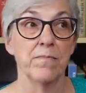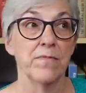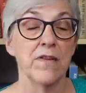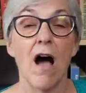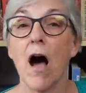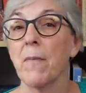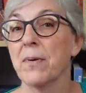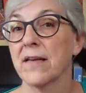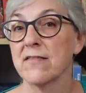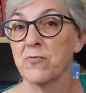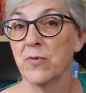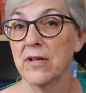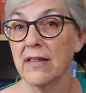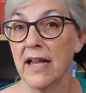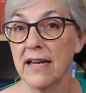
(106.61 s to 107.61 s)
topics
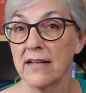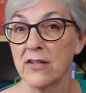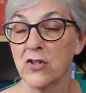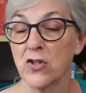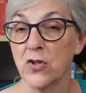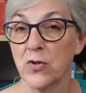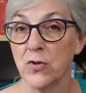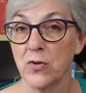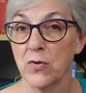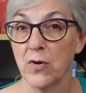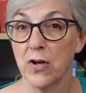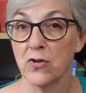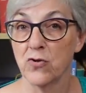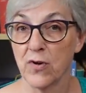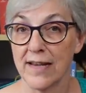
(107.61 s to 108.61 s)
related to
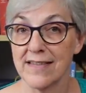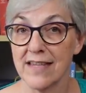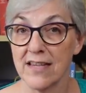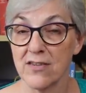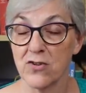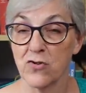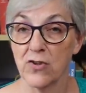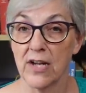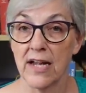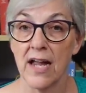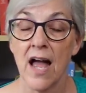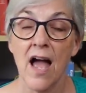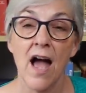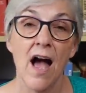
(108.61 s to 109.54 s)
dress history.